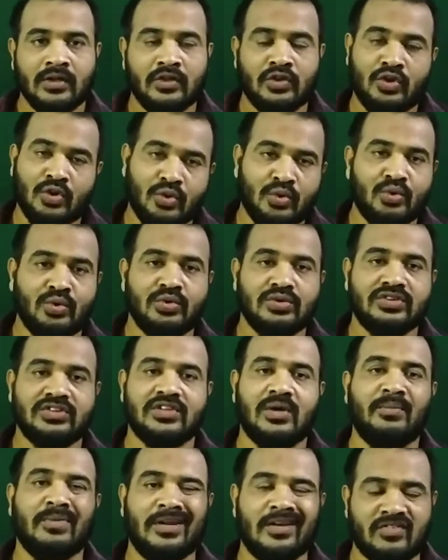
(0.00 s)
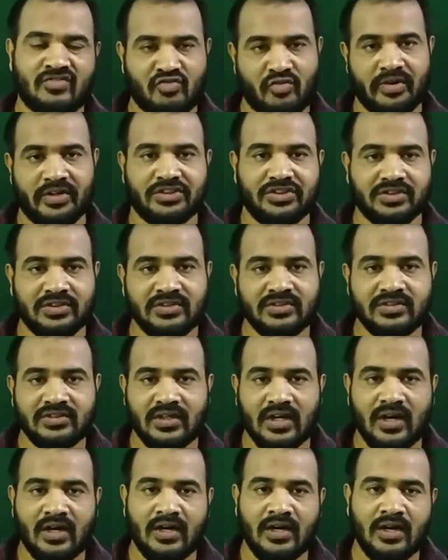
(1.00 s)
through some illustrations
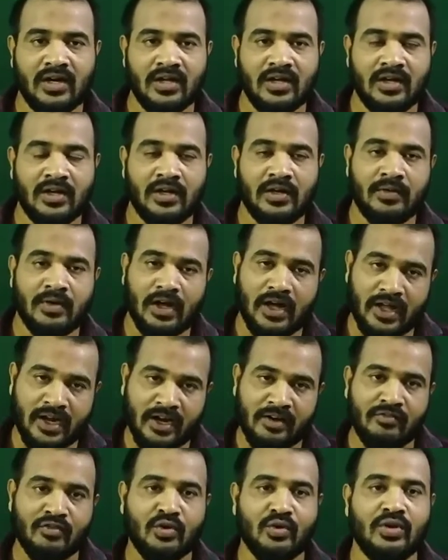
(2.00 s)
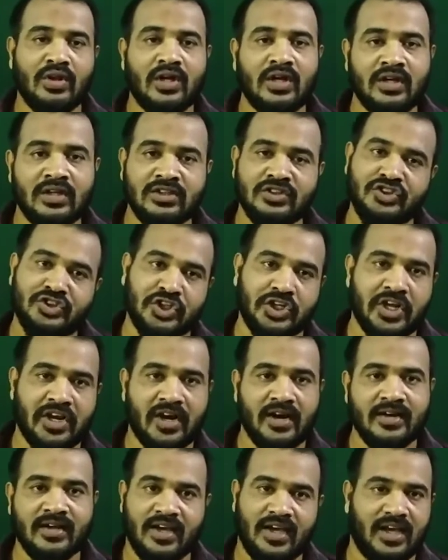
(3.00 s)
and arrived to the
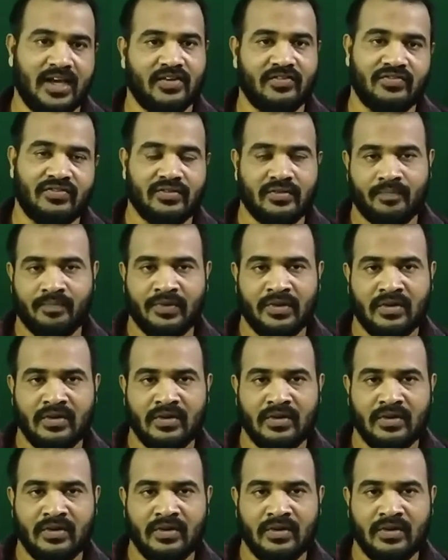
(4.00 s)
general case.